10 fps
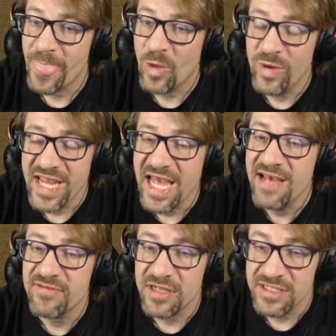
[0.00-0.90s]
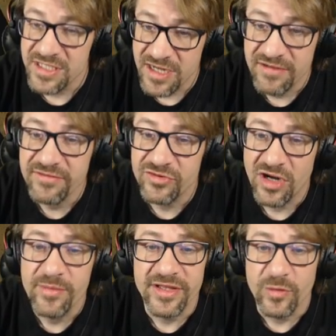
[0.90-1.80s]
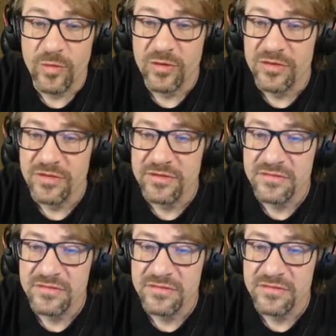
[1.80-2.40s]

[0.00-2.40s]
we have enough drama in the world.